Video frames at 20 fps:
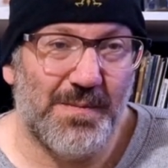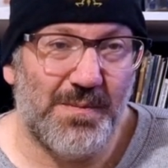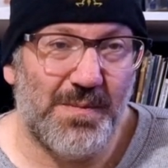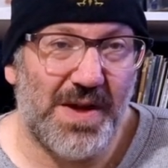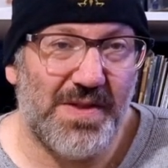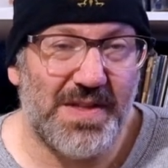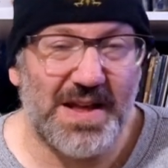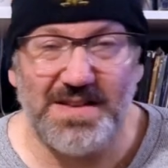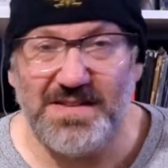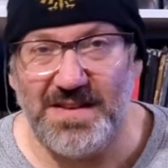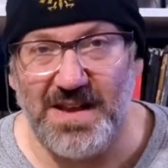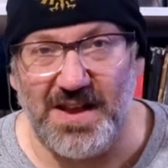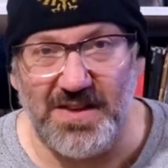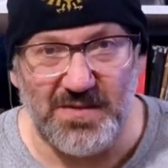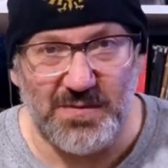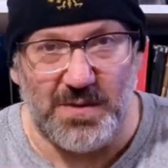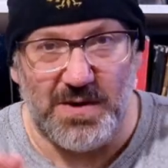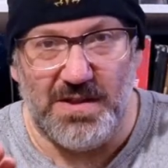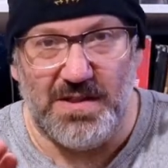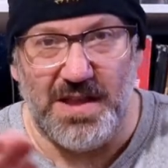But that's it. I
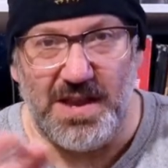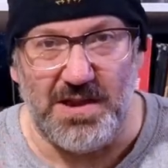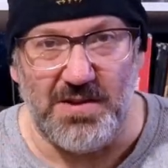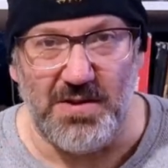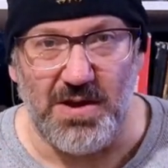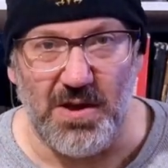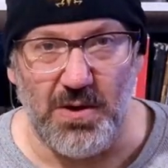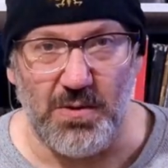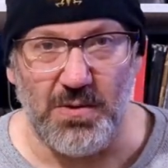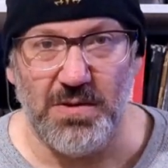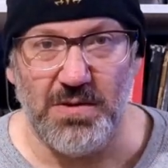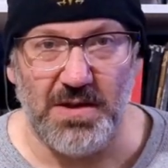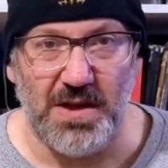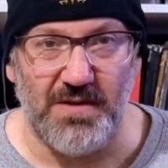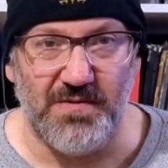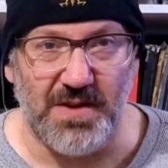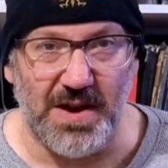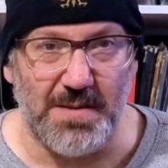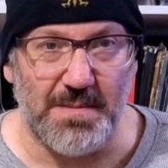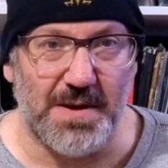just wanted to let you know
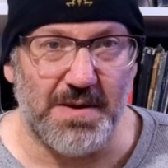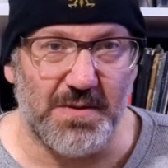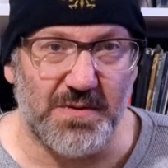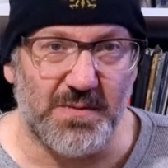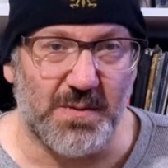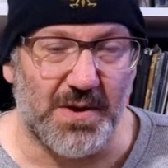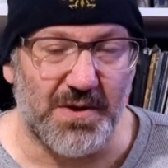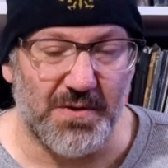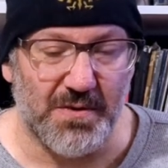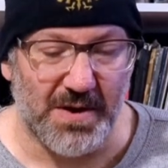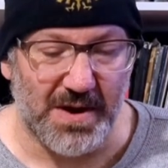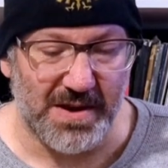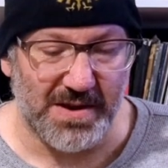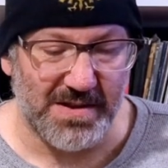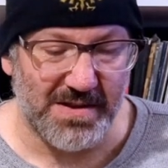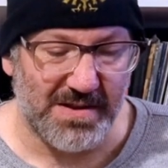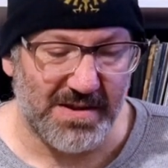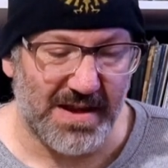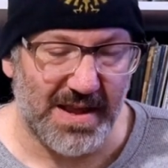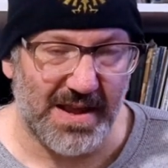if anybody was
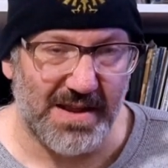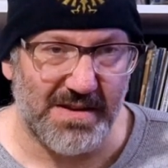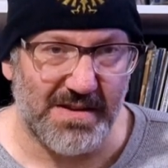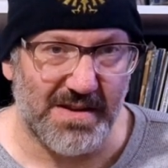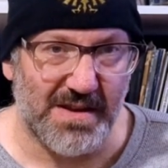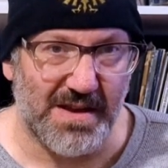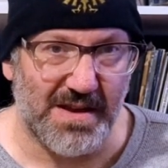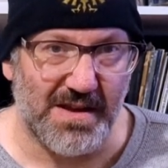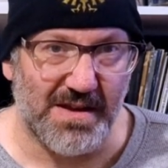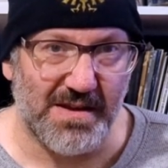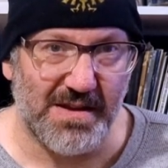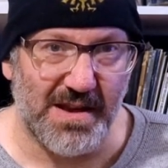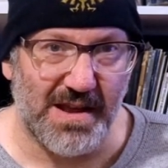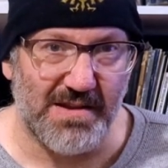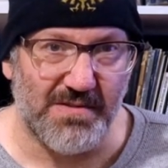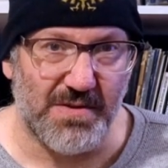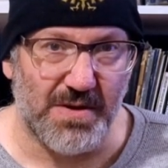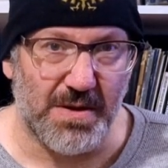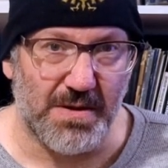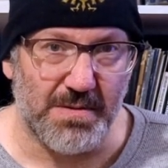wondering, and kind
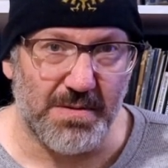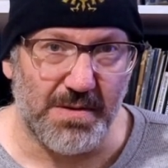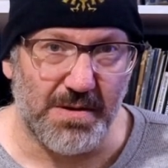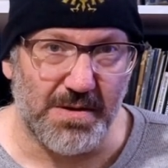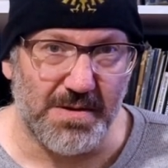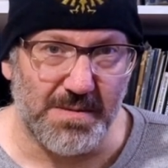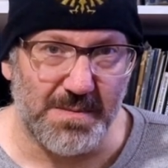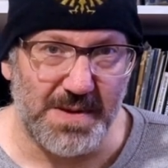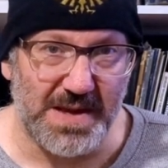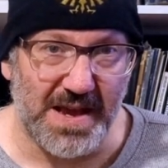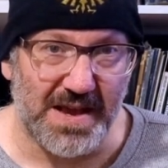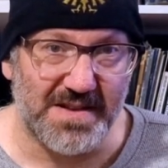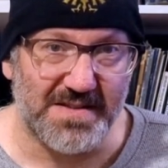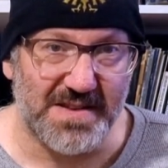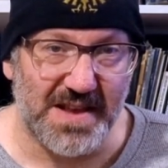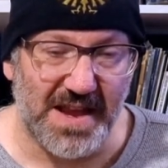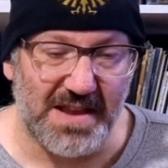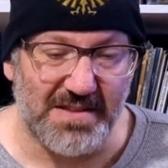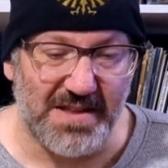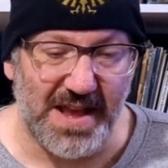of a
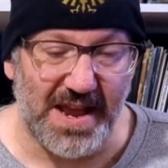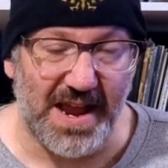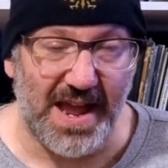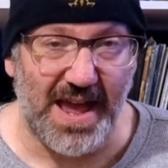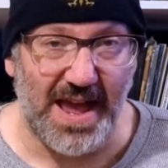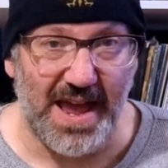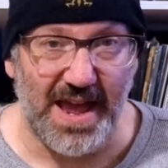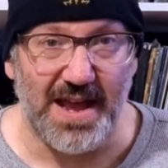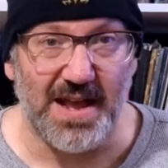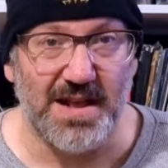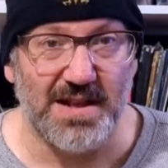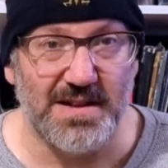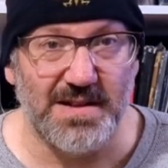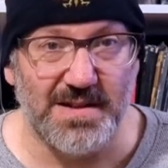PSA, like, hey,